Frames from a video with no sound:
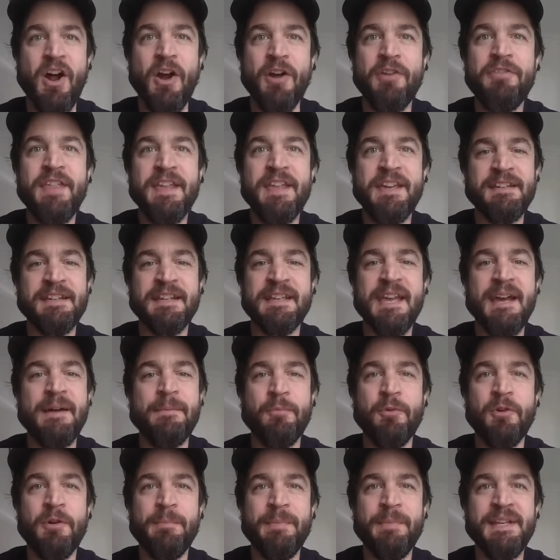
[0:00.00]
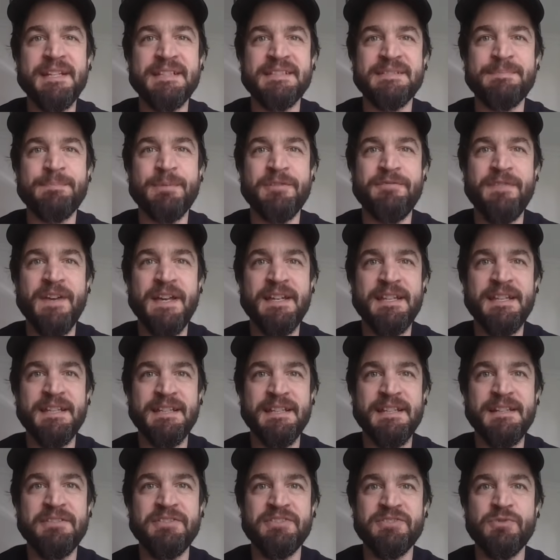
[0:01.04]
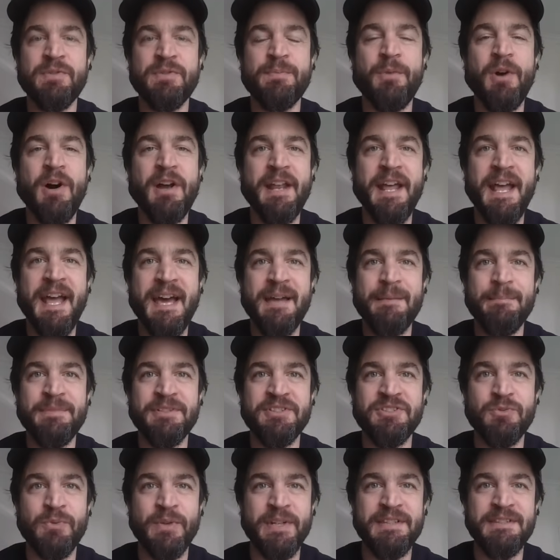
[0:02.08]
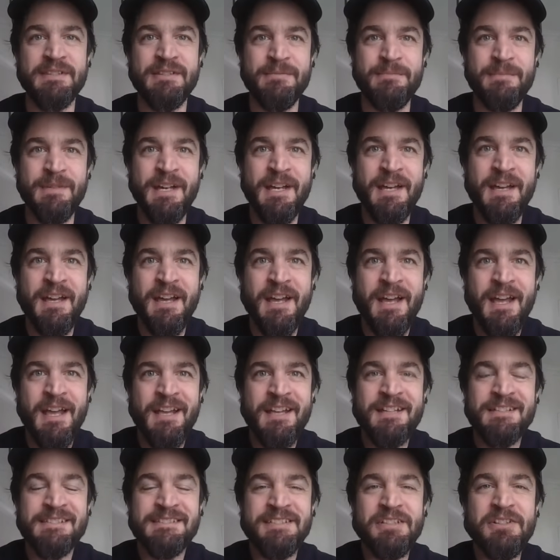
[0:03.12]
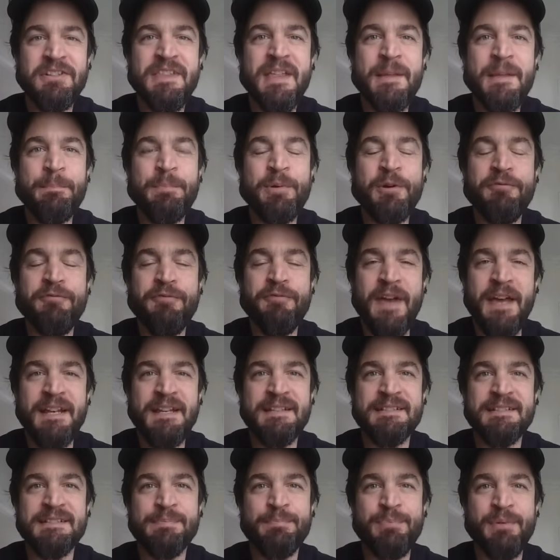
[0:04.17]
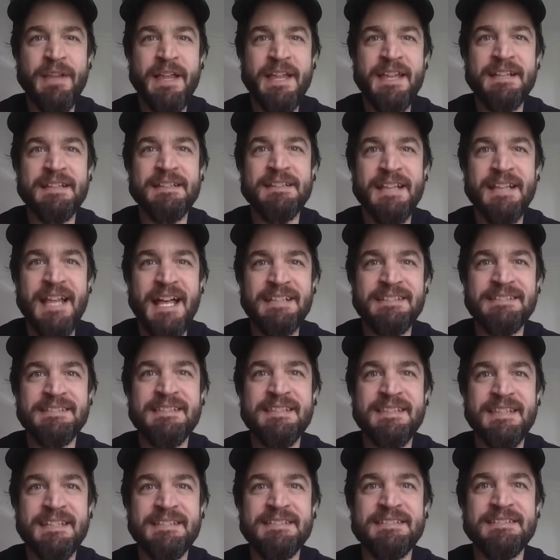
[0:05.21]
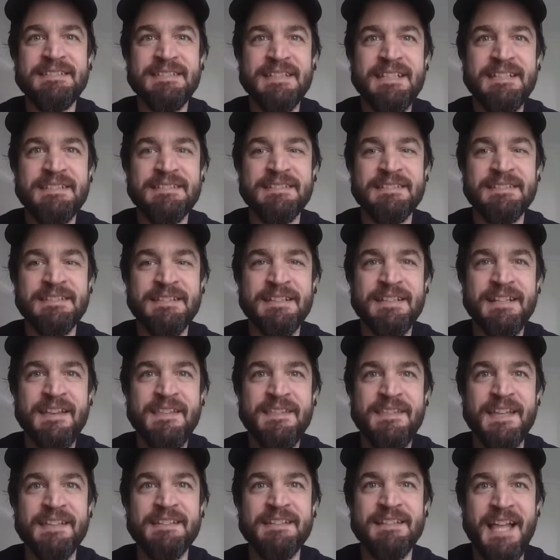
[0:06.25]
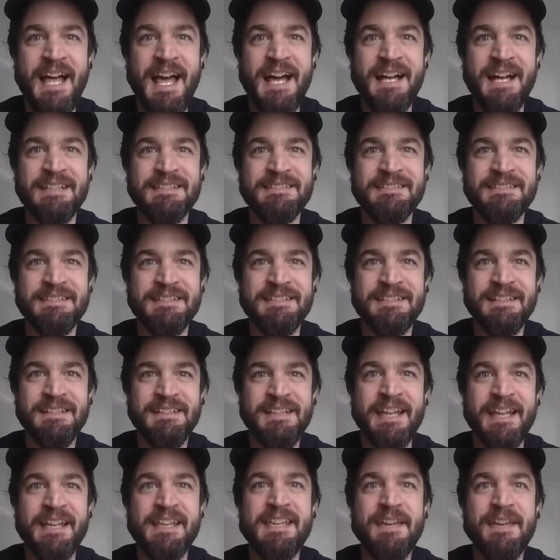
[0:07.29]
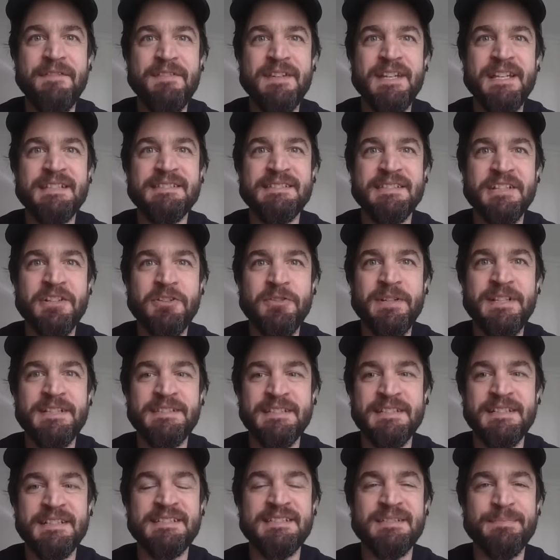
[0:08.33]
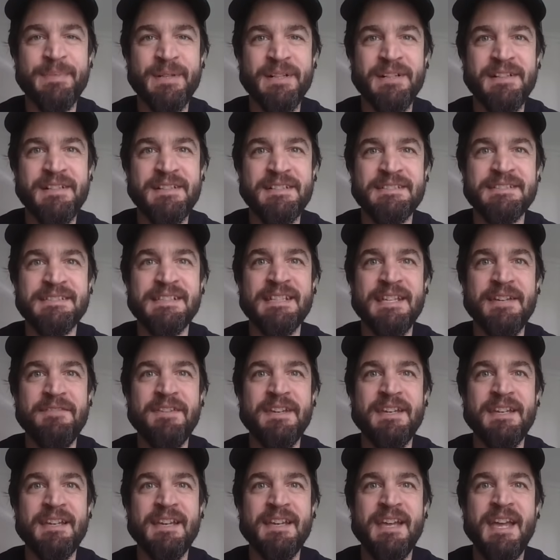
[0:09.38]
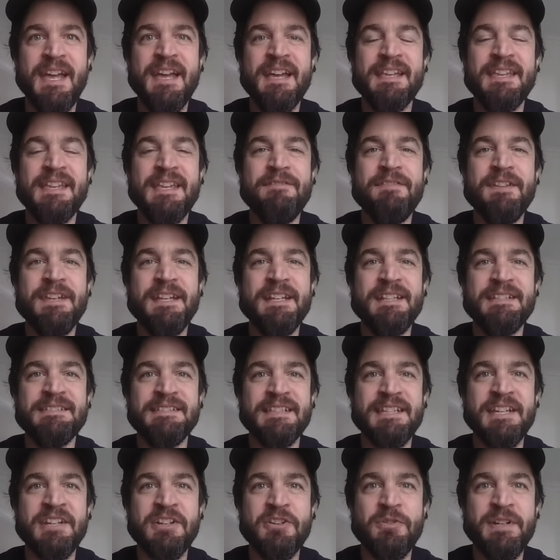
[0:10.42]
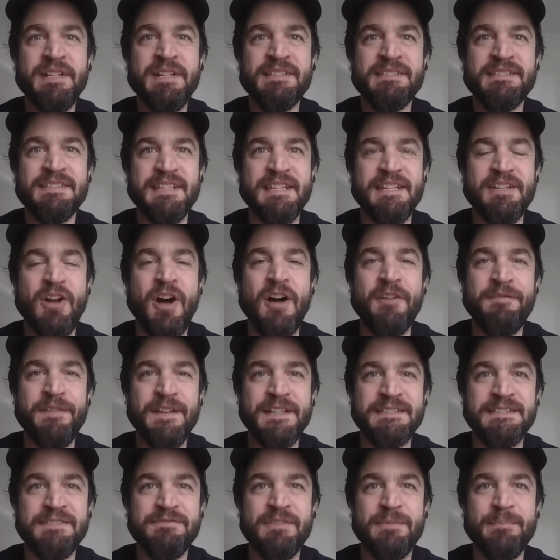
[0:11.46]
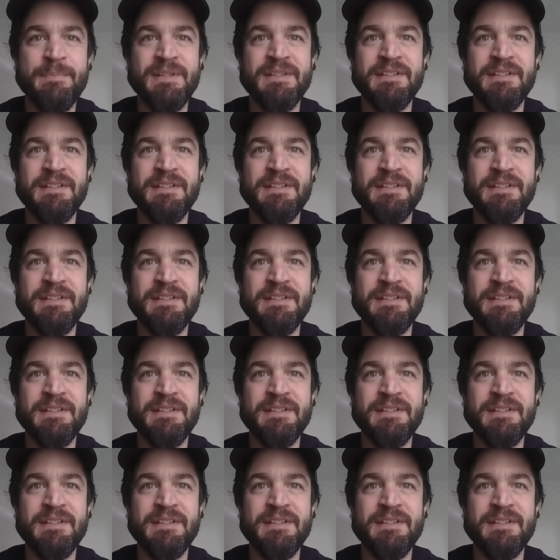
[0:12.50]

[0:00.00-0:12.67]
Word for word: like, are they going to get more minutes, Perfetti and Ehlers with Monahan between them? Consider that Perfetti is playing less this season than last. Like, given his increase in experience, giving, given his increase in offensive